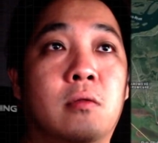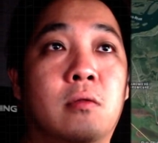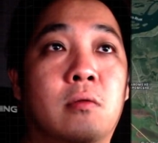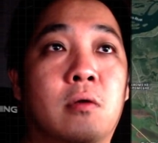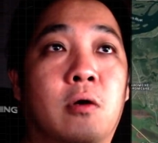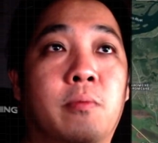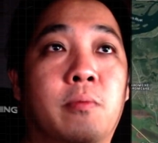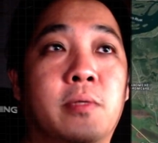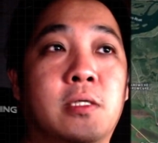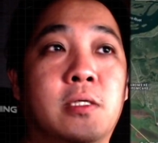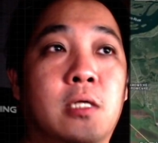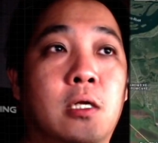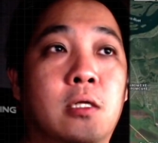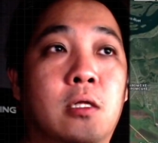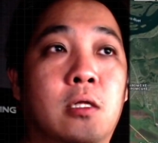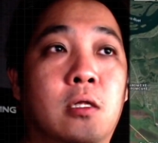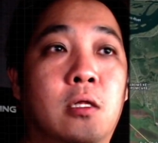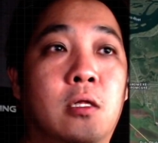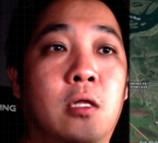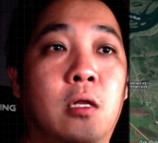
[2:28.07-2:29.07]
basically
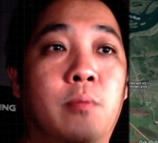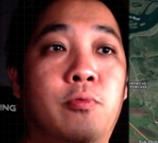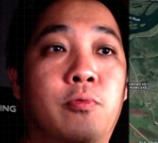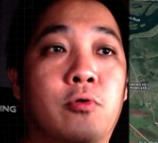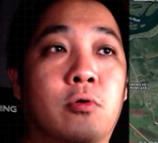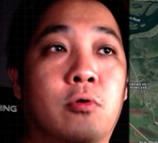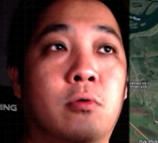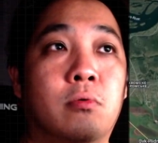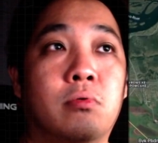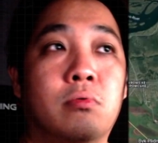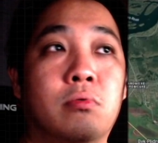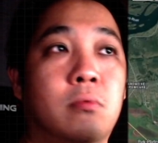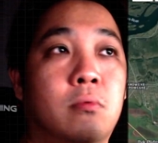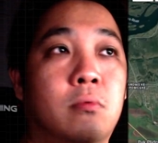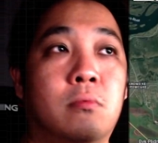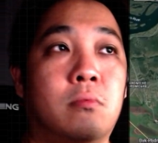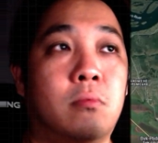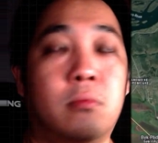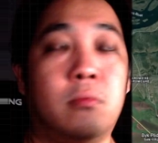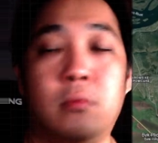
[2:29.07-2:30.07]
the Dnipro
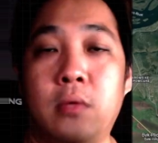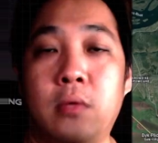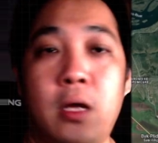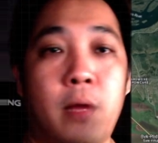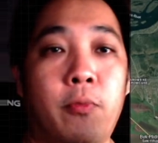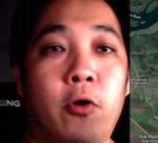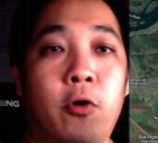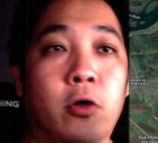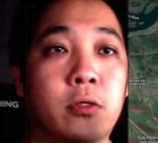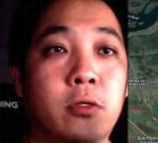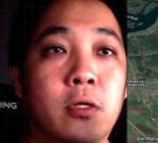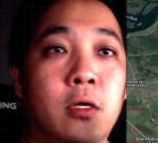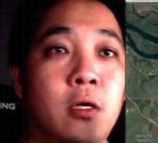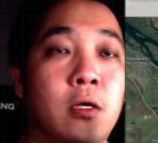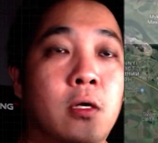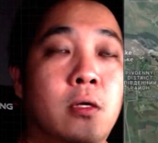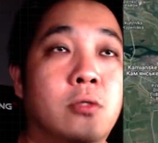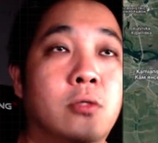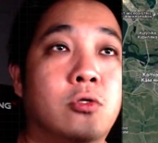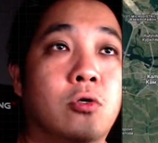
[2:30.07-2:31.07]
airport.
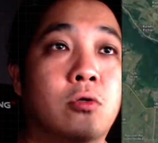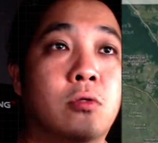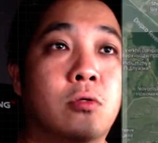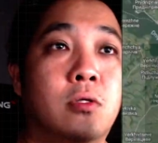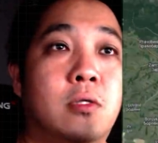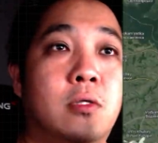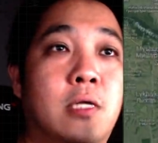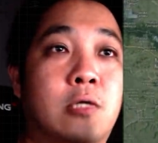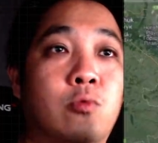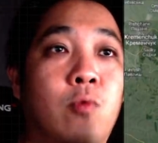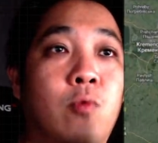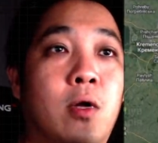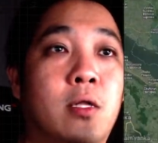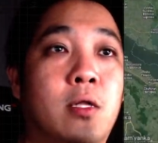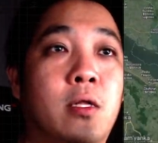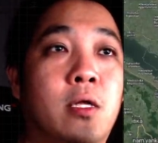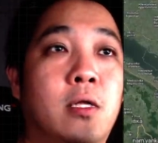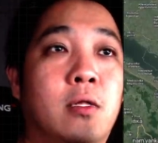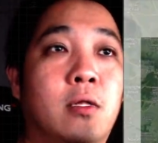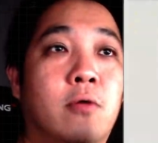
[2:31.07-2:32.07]
So there's one
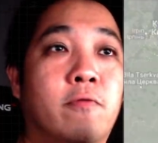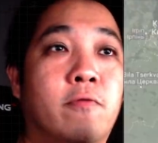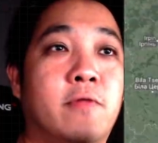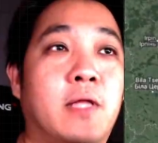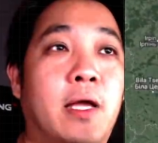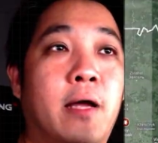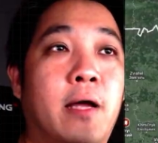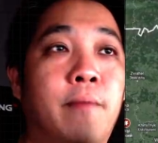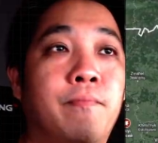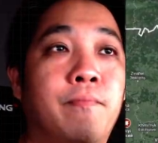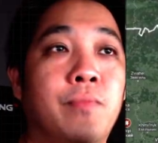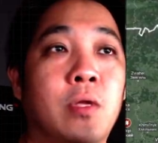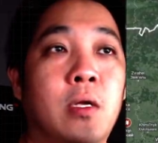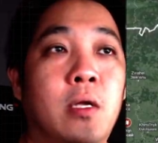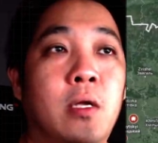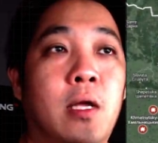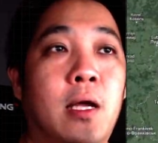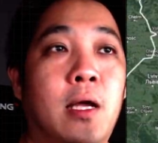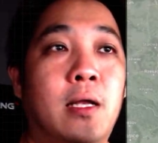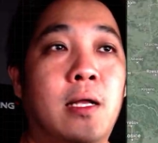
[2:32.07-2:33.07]
hit over there,
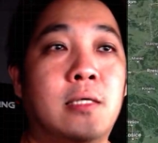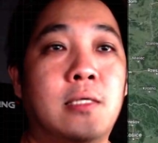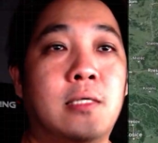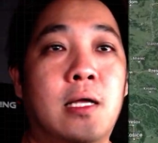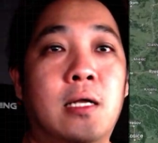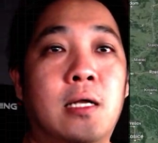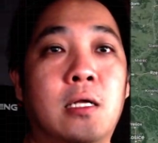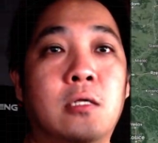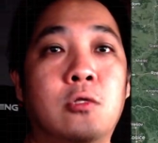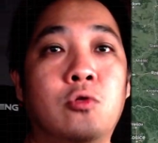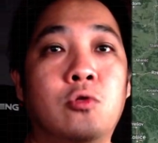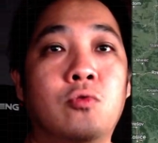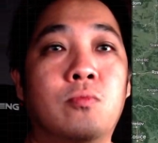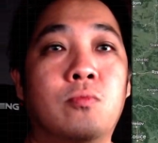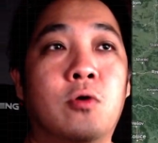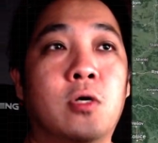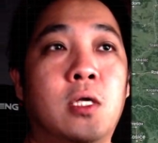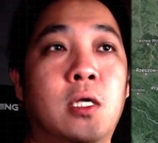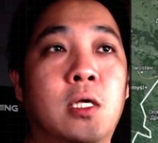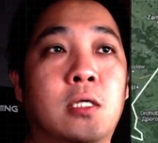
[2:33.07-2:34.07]
and there's another two
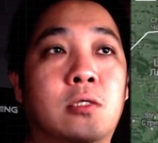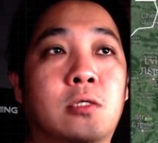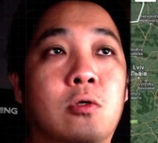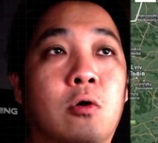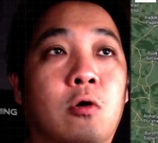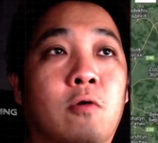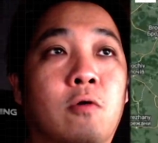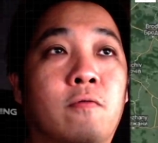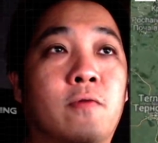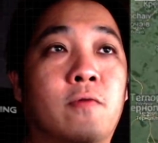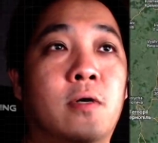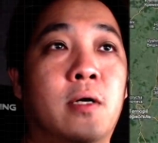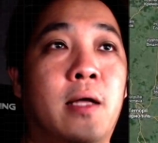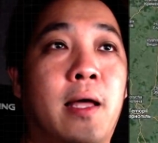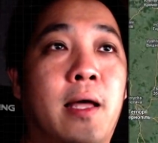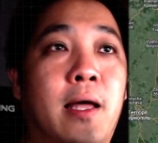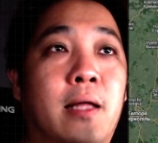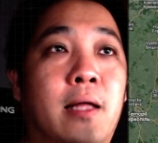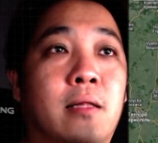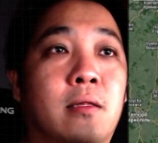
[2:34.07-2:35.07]
more hits over
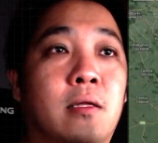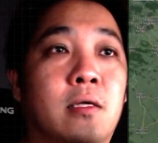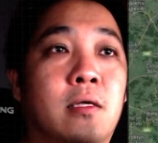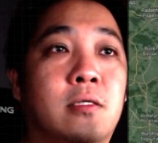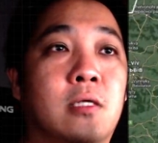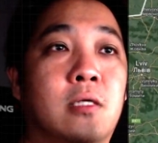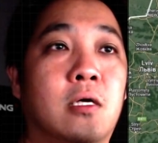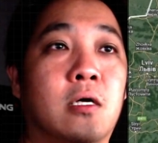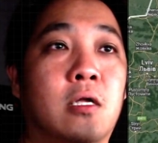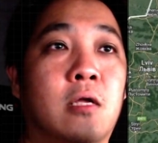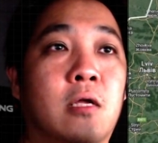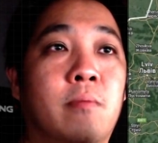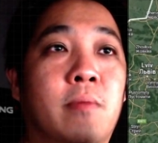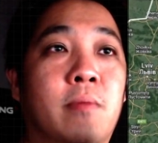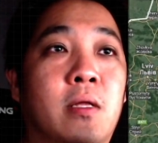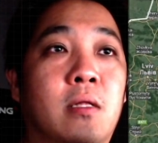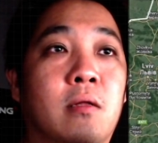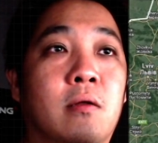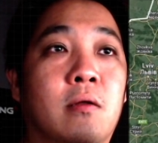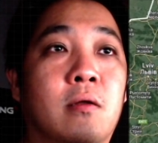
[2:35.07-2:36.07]
at this
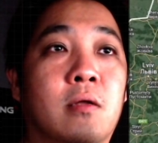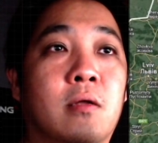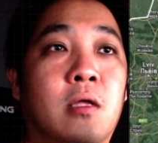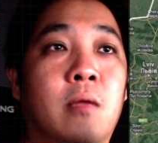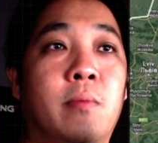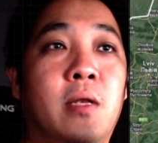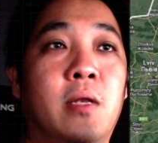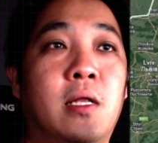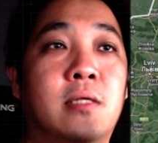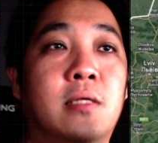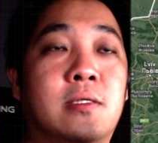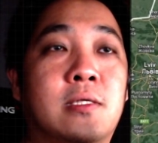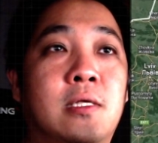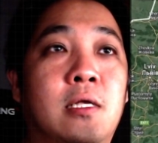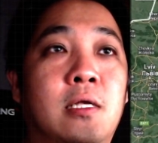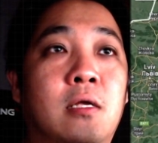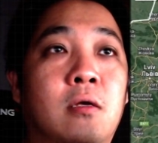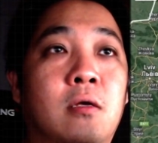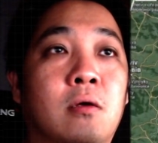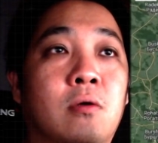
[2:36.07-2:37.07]
Kreminna
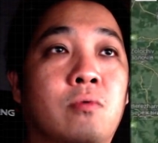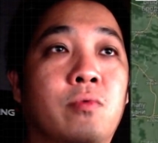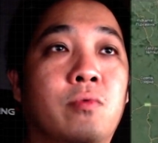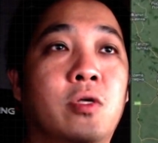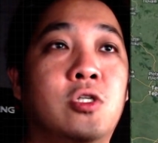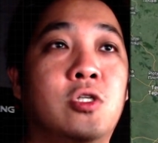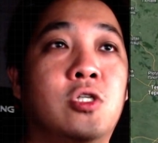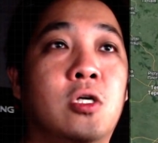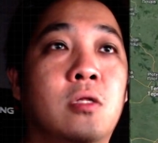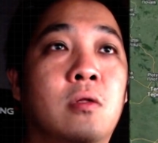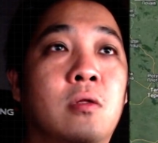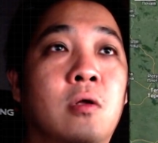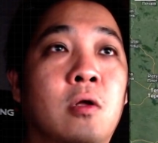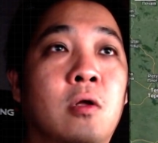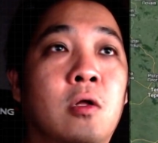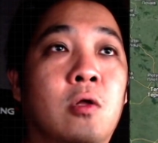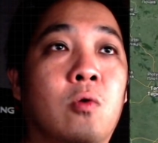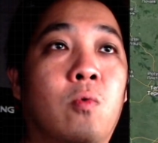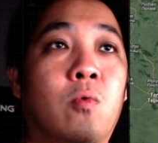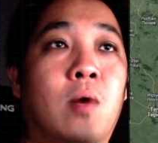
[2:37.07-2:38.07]
region.
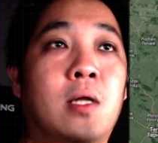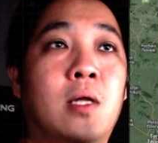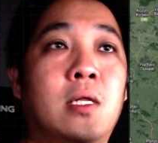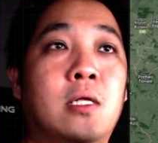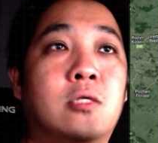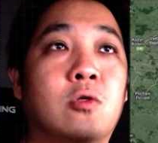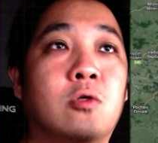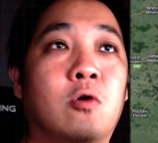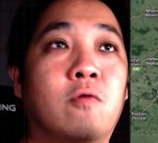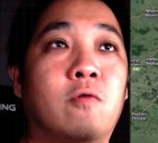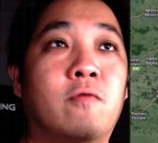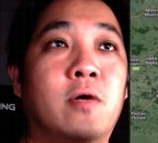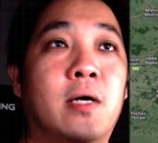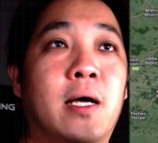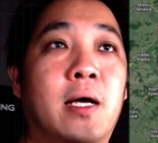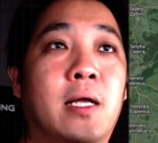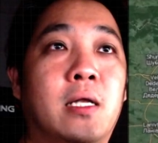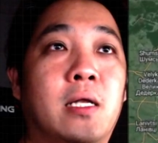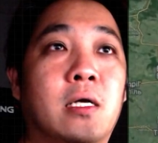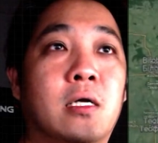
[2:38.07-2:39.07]
One is over
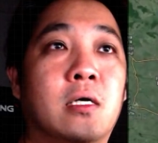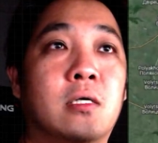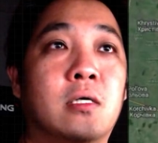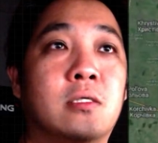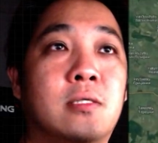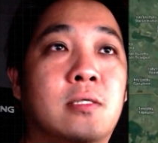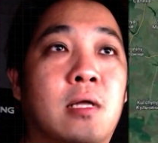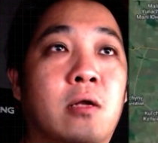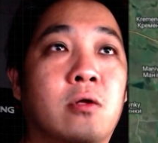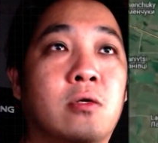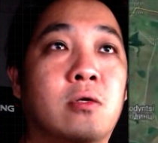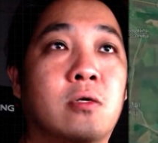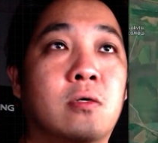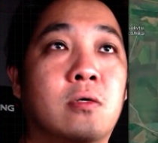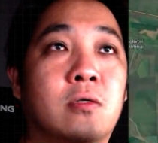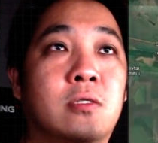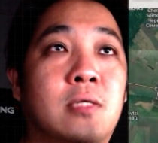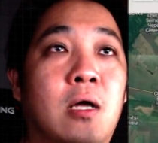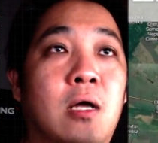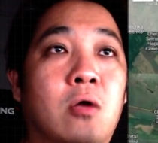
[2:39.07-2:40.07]
at the
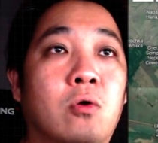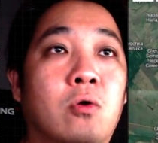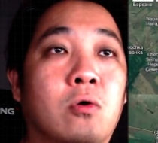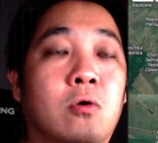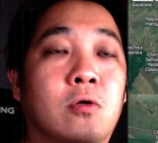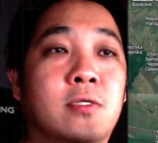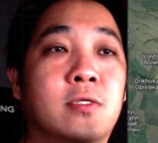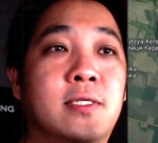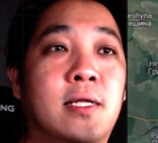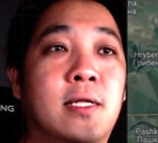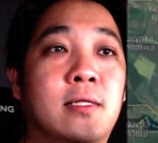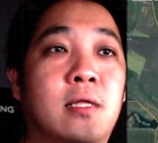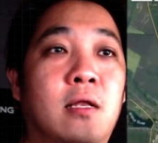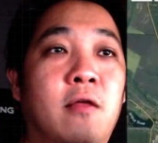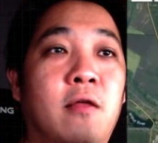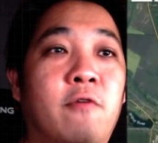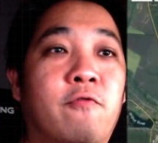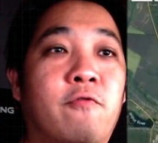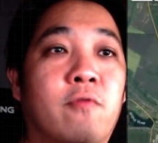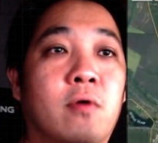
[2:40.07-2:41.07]

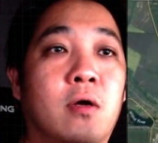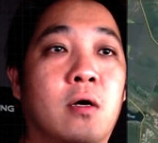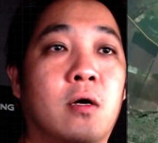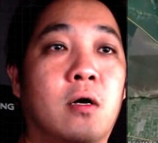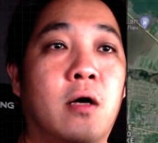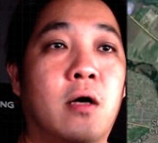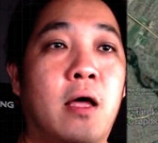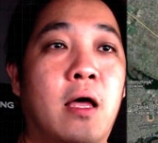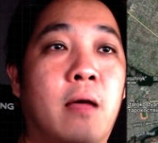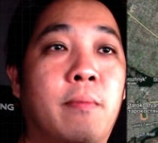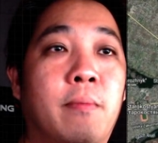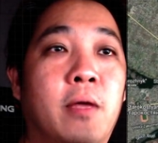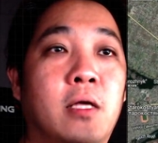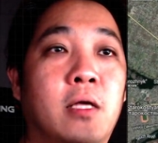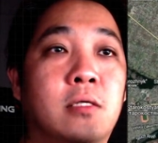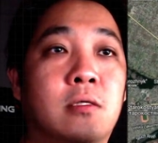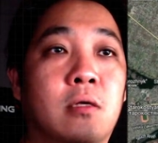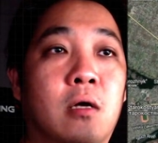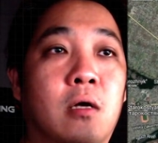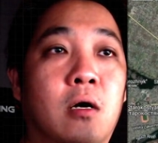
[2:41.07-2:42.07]
Staro-Konstantinov air
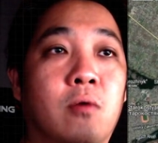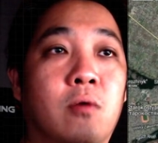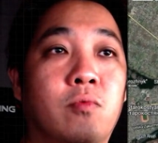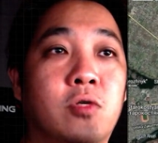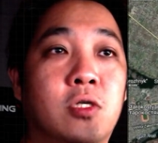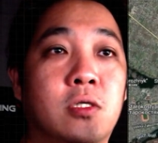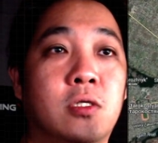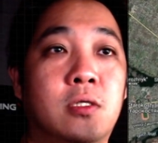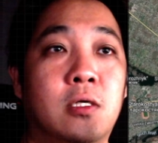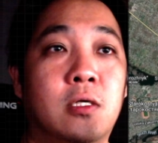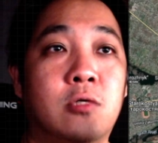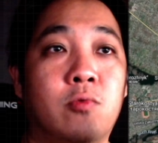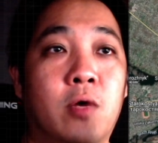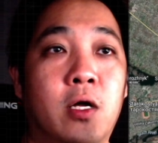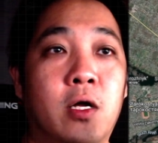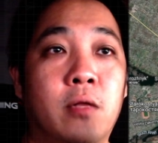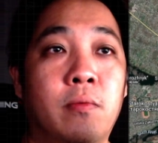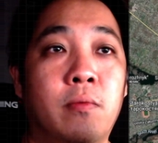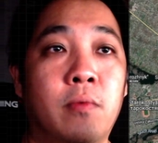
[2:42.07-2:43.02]
base, which is this one.